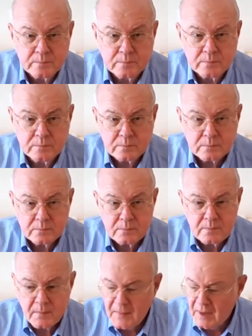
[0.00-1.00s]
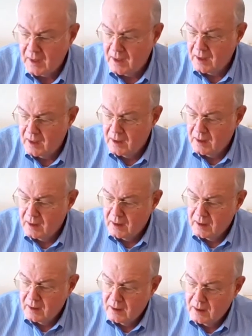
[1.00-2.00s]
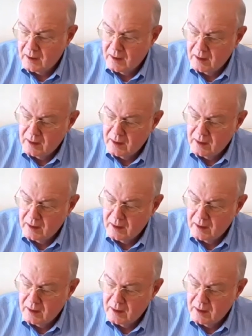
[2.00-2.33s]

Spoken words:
Nothing is said.